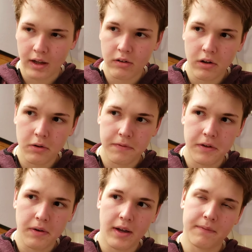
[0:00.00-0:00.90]
don't know if
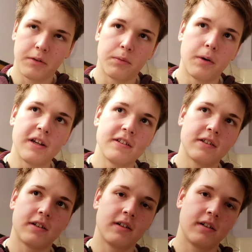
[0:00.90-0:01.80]
you have a
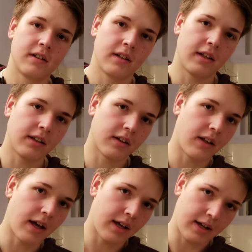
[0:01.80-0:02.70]
razor, like a
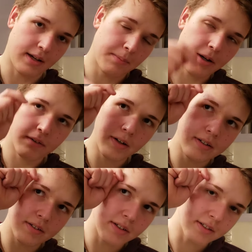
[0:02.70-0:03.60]
little eyebrow
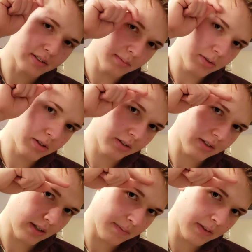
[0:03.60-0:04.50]
razor, because some girls
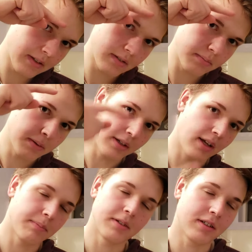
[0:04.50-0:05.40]
have those, but
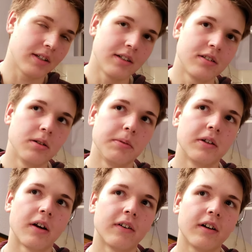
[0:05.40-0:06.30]
I'm just going to assume you
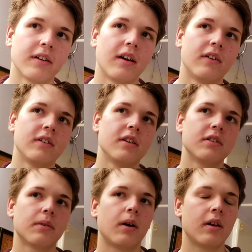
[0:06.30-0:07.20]
don't because I don't
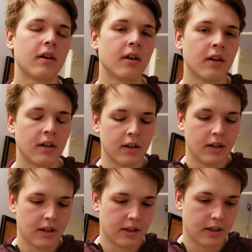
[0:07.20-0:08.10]
use one.
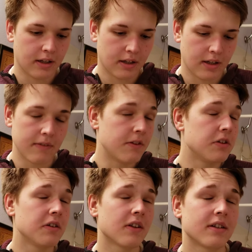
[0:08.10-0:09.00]
If you
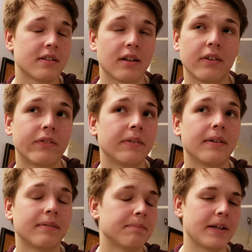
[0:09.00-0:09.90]
do, that's
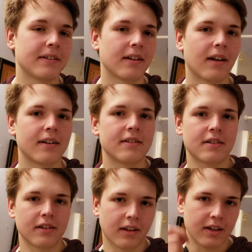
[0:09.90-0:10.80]
makes it a lot
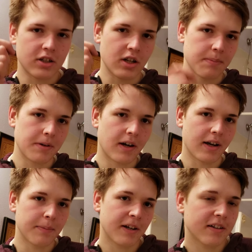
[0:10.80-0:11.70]
easier to like shape your
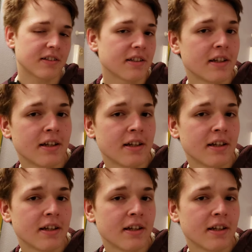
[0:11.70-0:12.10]
eyebrows.